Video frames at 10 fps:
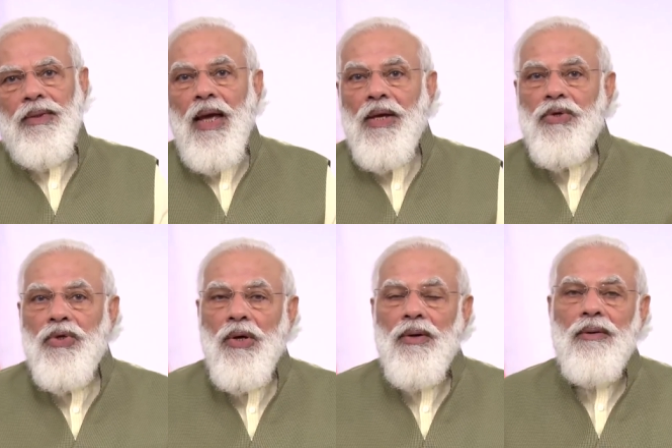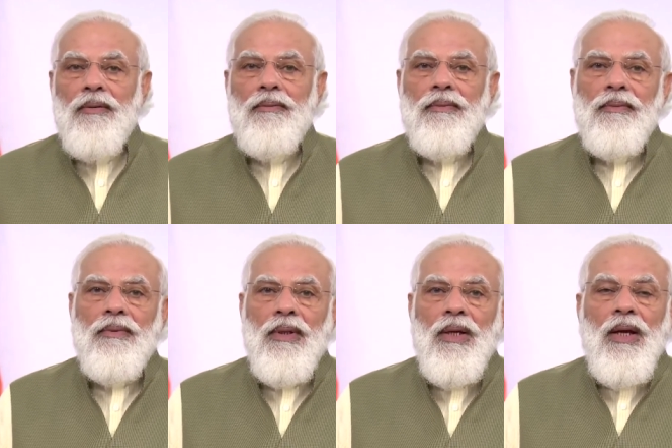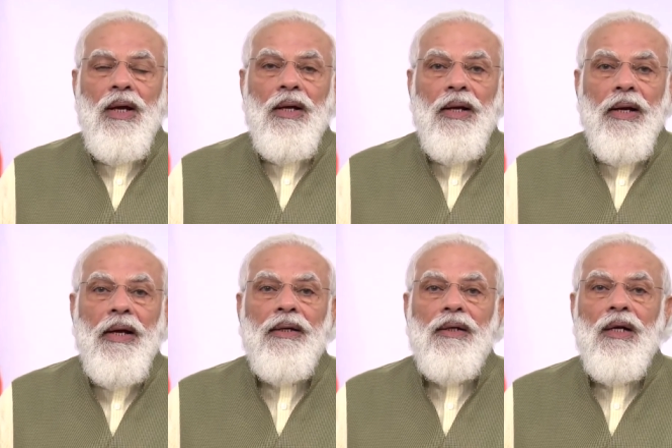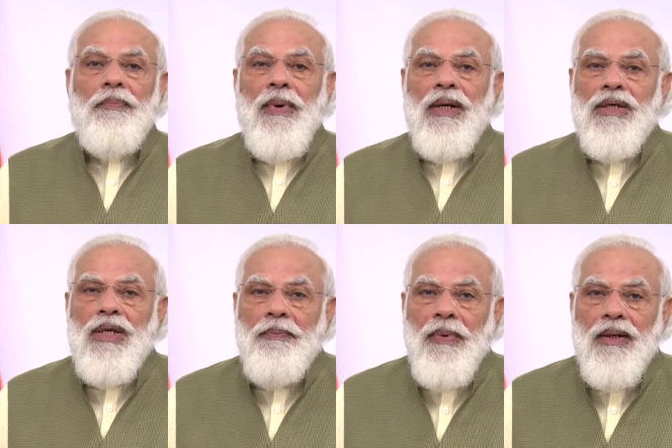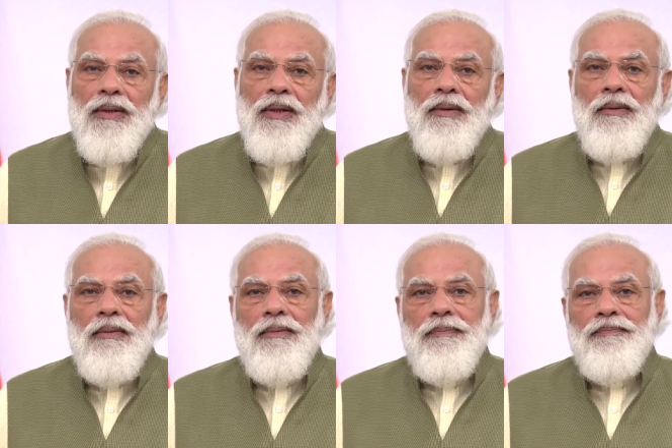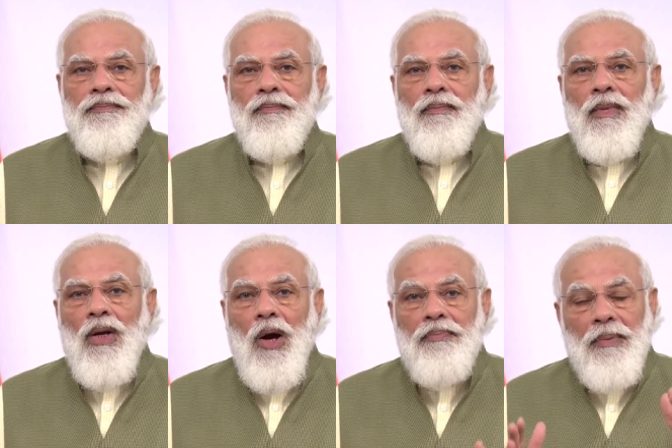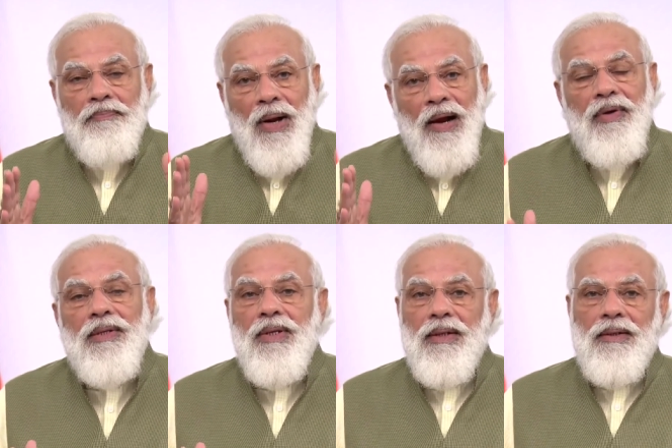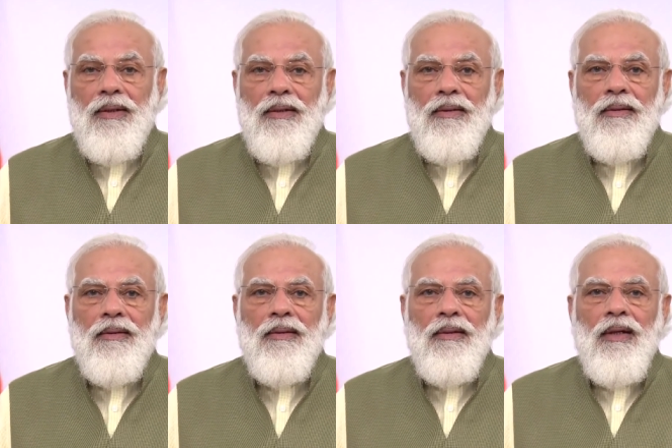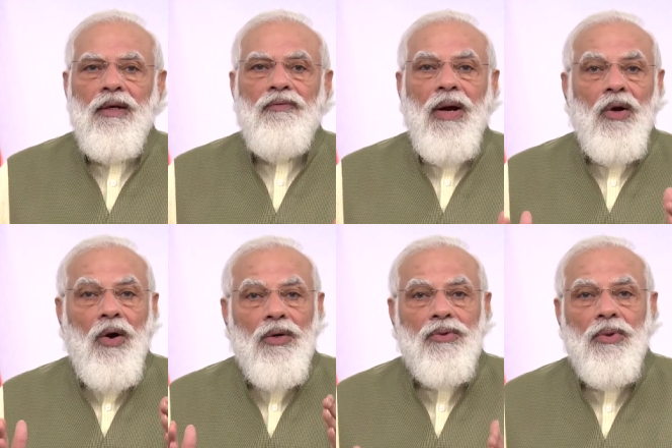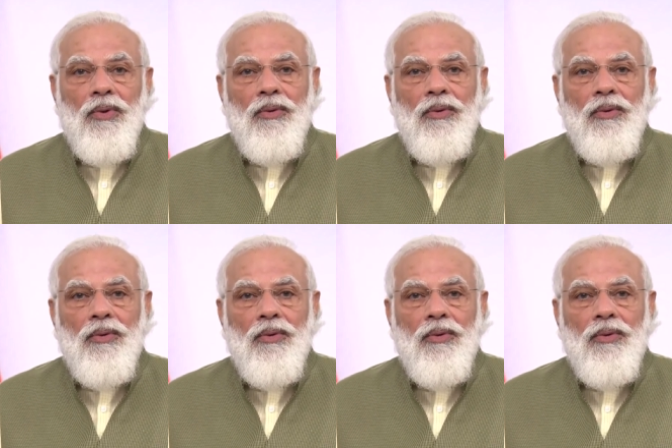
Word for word: They ensure greater participation of the private sector while also